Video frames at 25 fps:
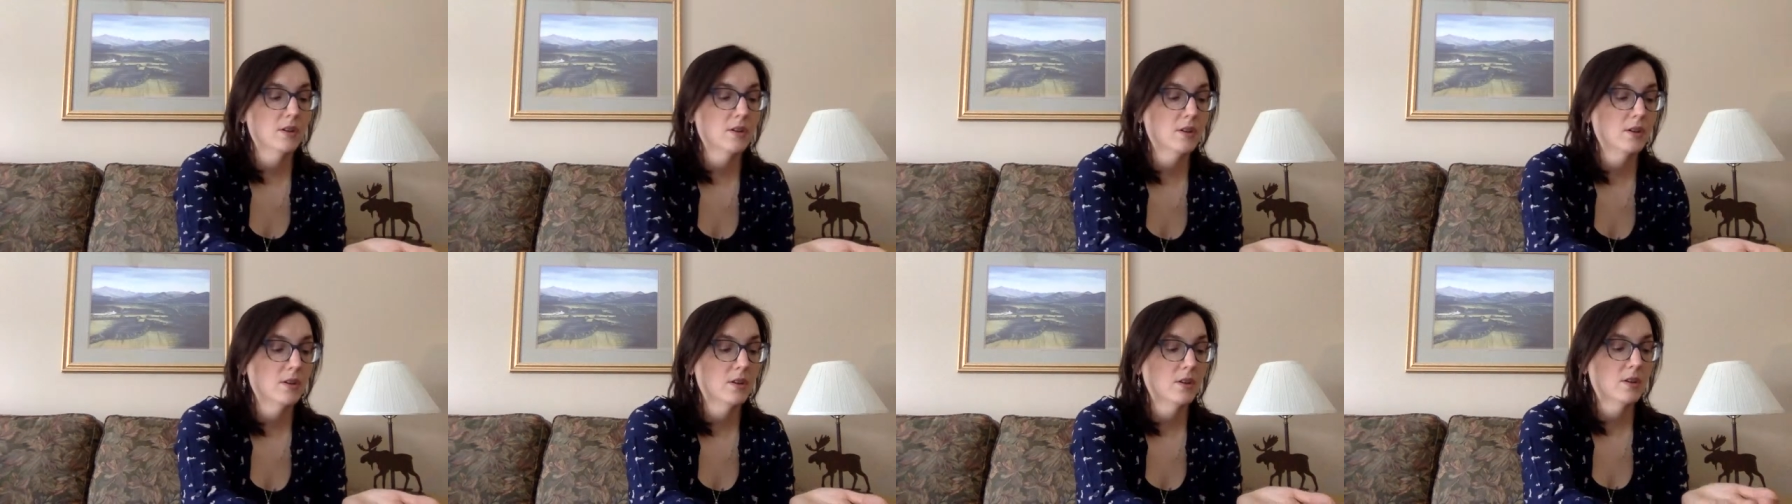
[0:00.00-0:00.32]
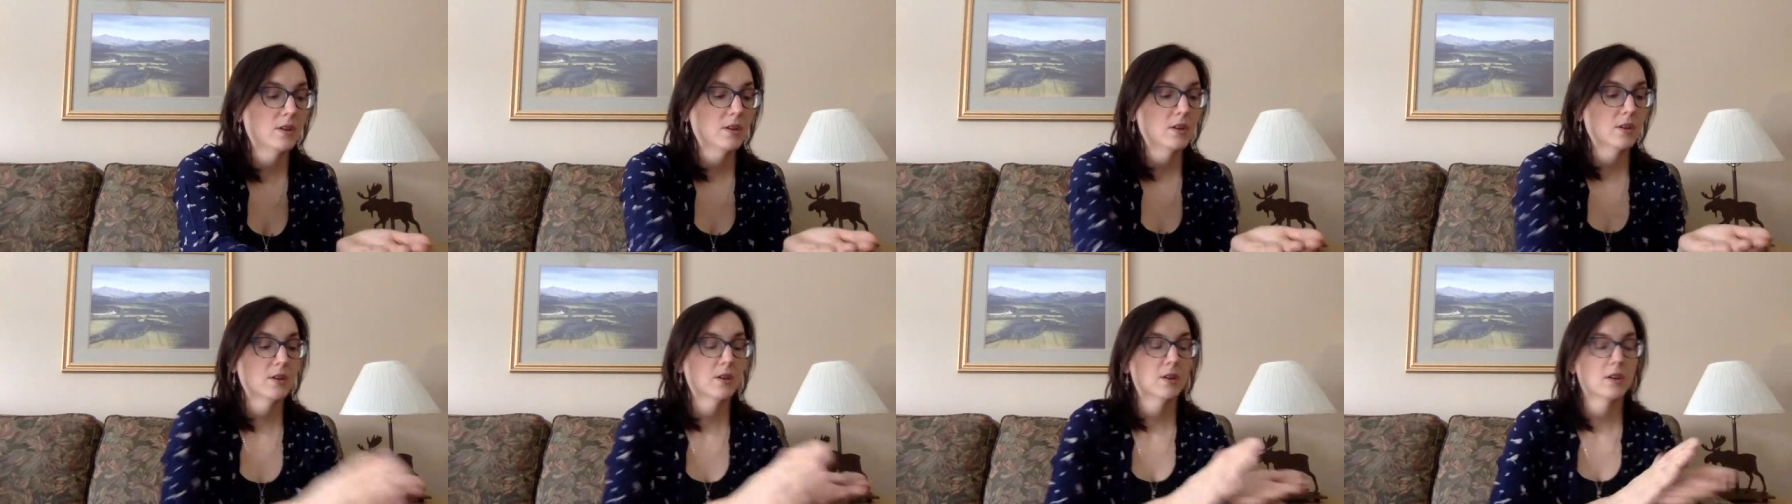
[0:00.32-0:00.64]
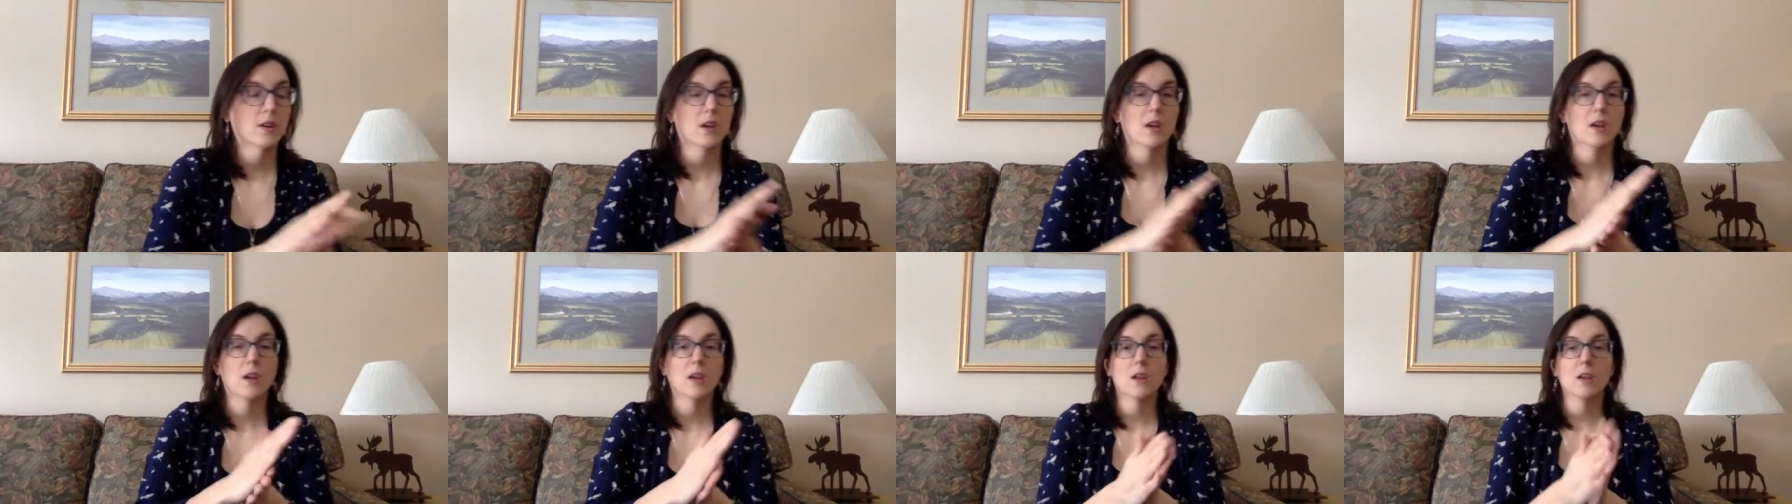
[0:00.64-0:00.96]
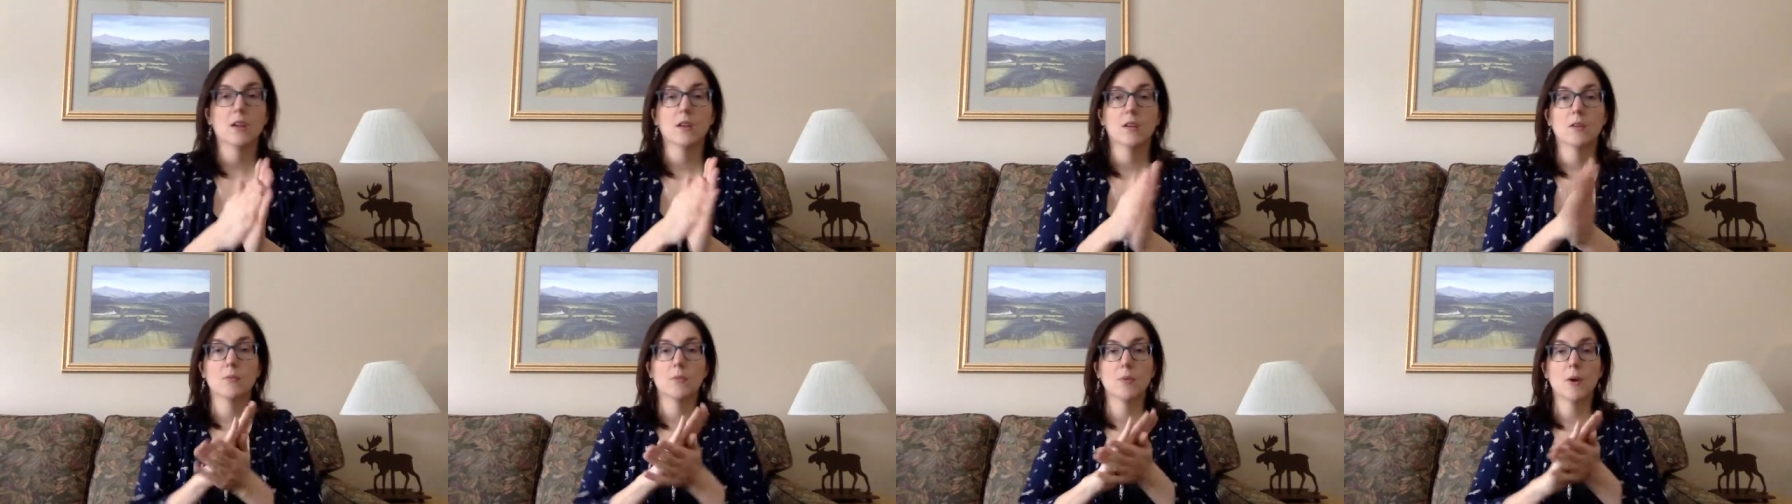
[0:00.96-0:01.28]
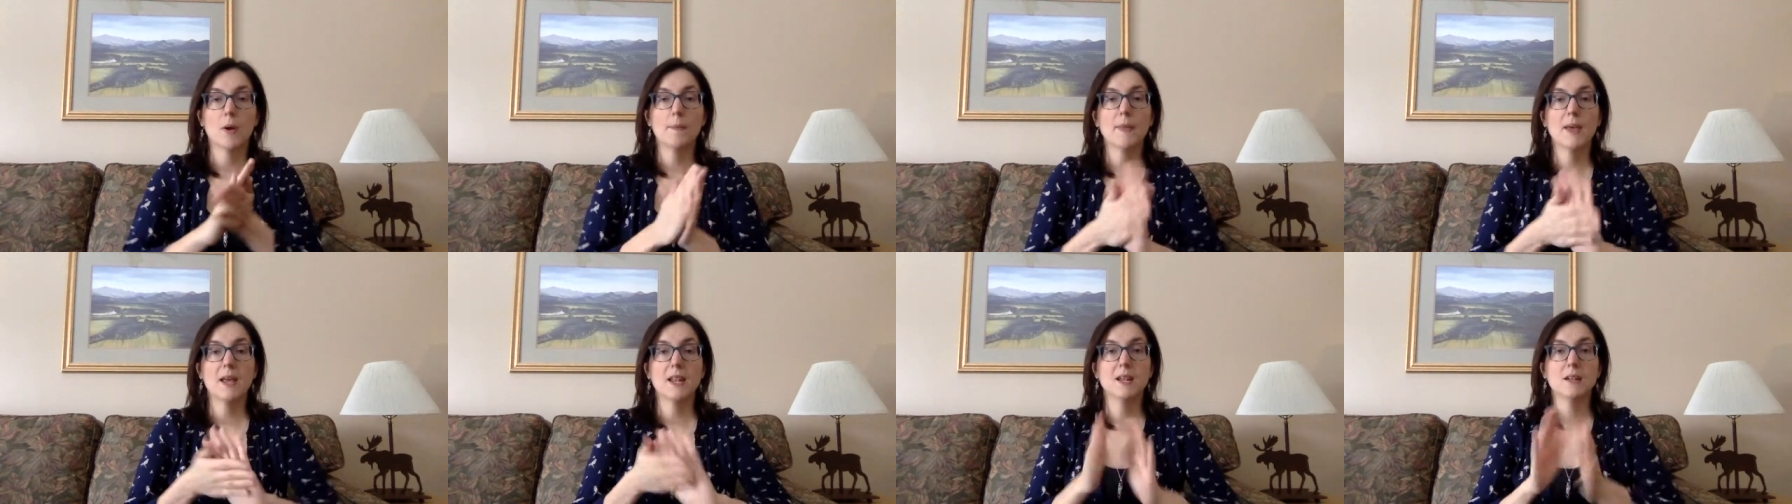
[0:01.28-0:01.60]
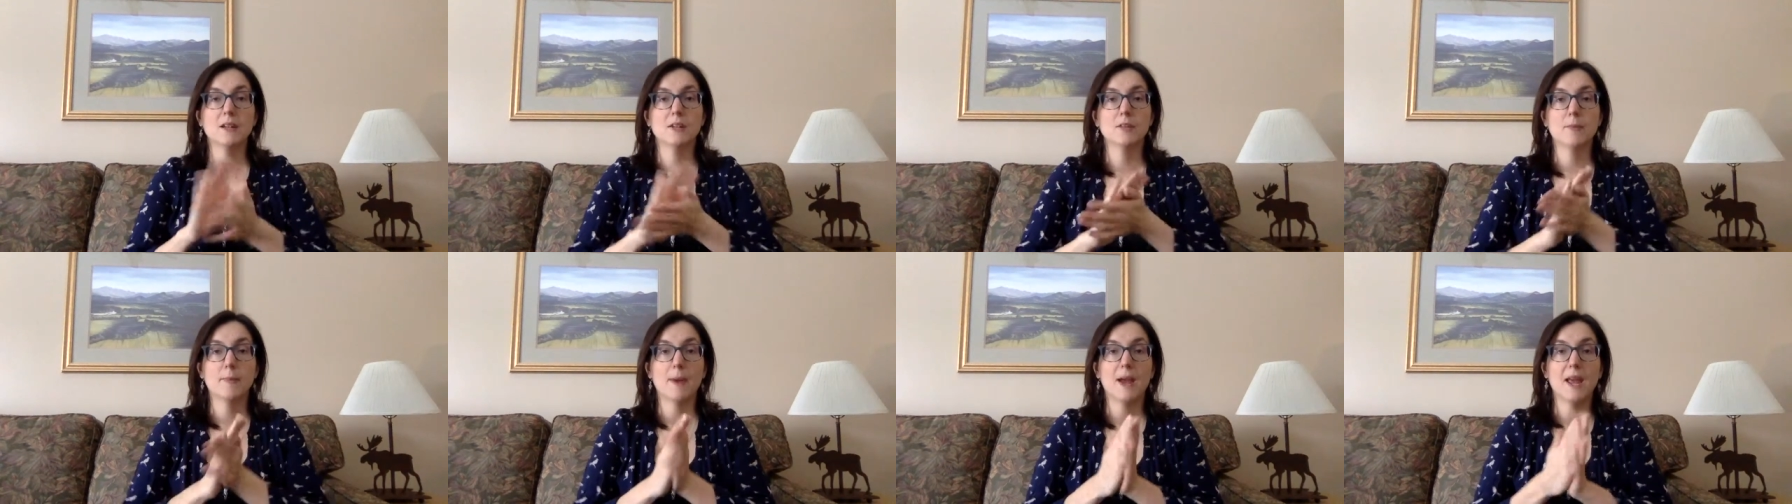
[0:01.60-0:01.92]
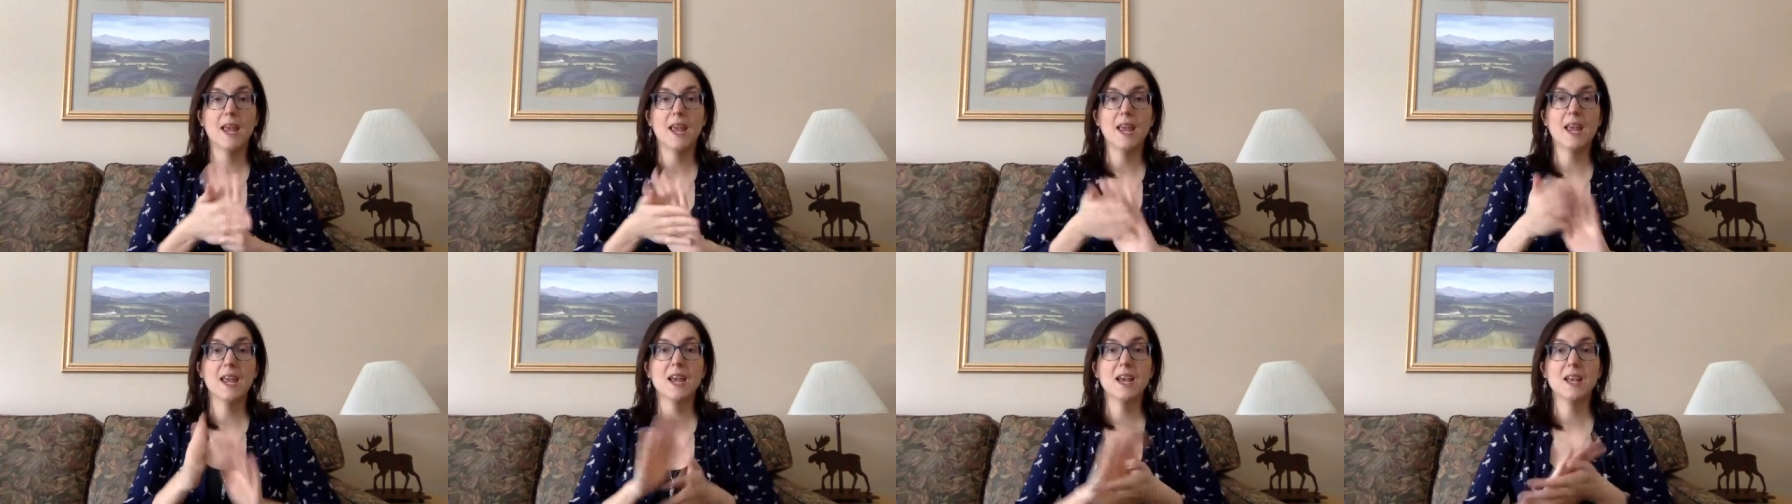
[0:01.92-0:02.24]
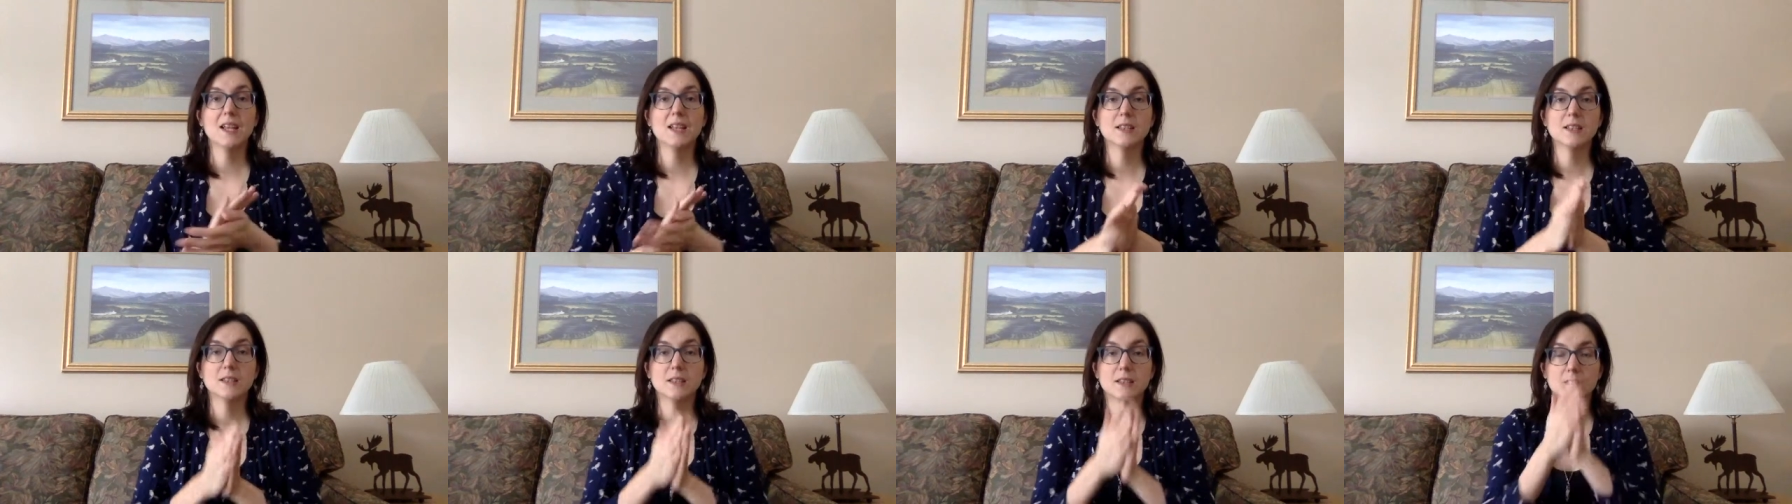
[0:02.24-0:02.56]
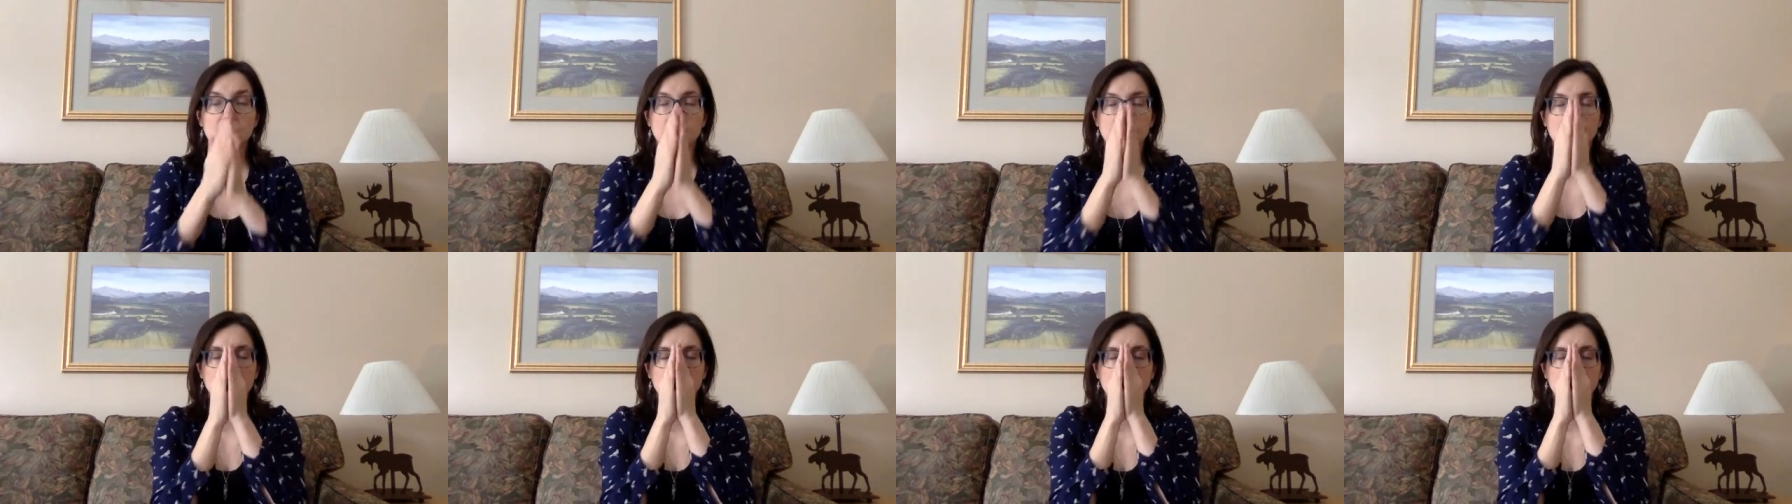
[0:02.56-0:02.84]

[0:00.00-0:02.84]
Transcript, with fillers: okay, rub that into my hands,